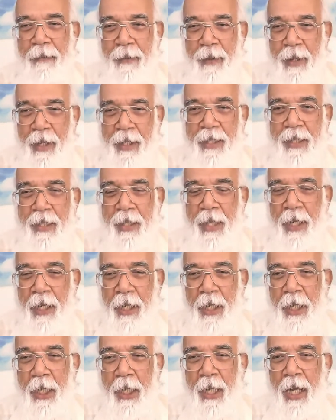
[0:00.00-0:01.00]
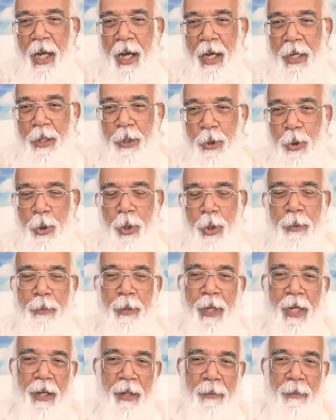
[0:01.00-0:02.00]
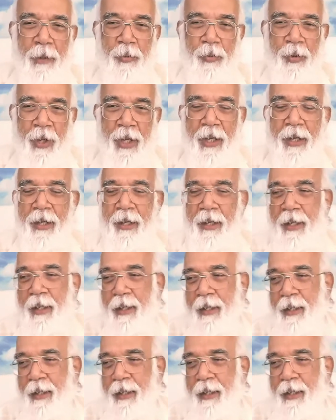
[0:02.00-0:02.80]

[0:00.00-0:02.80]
first thing I should become aware